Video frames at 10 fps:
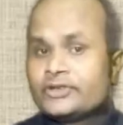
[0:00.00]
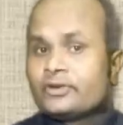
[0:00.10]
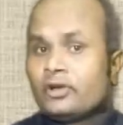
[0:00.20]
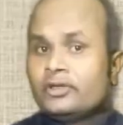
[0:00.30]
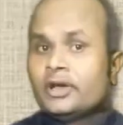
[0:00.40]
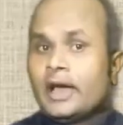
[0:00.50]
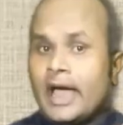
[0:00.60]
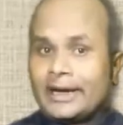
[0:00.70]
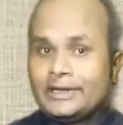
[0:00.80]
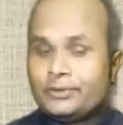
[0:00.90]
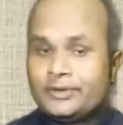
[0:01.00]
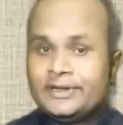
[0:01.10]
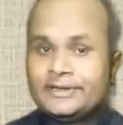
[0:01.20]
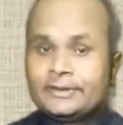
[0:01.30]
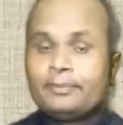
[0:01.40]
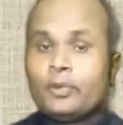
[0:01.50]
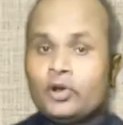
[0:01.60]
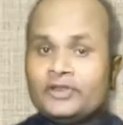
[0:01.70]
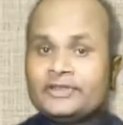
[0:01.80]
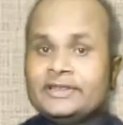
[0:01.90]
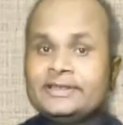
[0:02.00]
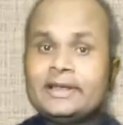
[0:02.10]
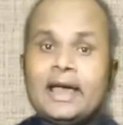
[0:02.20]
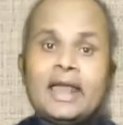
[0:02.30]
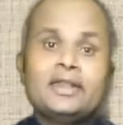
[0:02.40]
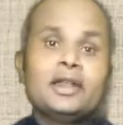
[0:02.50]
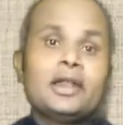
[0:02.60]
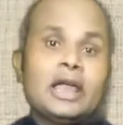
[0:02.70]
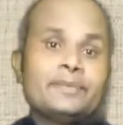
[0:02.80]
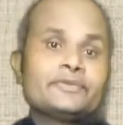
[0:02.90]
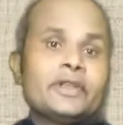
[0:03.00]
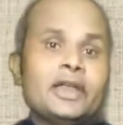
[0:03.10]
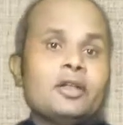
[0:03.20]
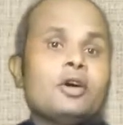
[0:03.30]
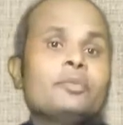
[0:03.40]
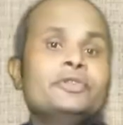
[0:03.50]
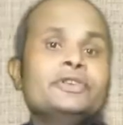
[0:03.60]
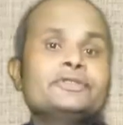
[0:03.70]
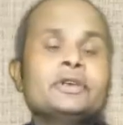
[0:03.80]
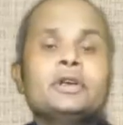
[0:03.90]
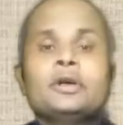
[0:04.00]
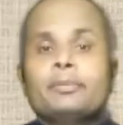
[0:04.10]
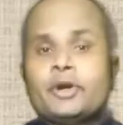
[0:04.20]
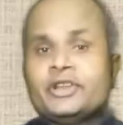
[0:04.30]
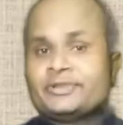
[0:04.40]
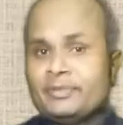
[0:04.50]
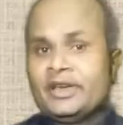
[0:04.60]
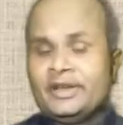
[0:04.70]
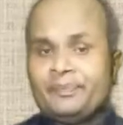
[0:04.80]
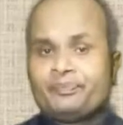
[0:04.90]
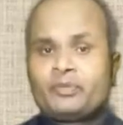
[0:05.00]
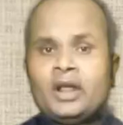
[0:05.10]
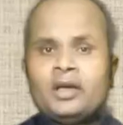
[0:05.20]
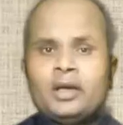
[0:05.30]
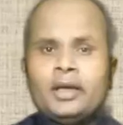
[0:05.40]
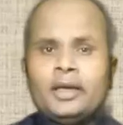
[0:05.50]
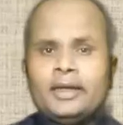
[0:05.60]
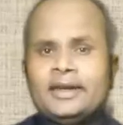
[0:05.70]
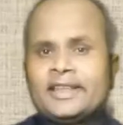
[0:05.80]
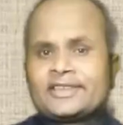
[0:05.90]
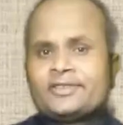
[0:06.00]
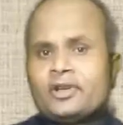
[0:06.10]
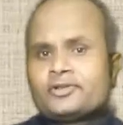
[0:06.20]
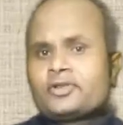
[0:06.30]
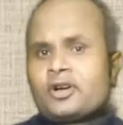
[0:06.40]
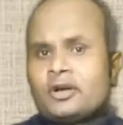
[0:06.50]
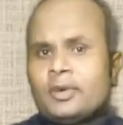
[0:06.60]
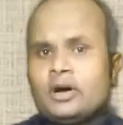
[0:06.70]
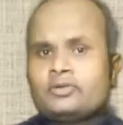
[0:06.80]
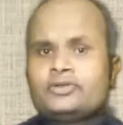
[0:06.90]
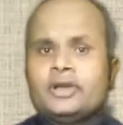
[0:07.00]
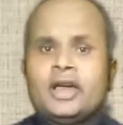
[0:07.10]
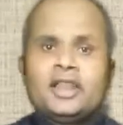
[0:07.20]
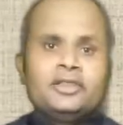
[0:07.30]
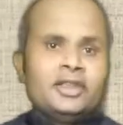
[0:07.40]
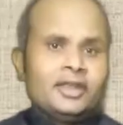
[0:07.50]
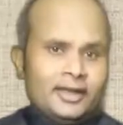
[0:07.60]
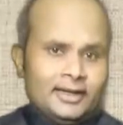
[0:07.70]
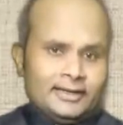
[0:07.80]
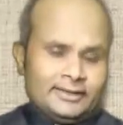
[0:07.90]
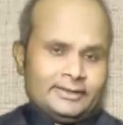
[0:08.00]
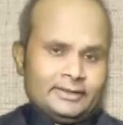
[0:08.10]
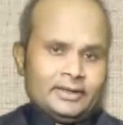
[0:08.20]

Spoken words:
on the activities, policies and the lifestyle of these British men. It does not talk about anything else.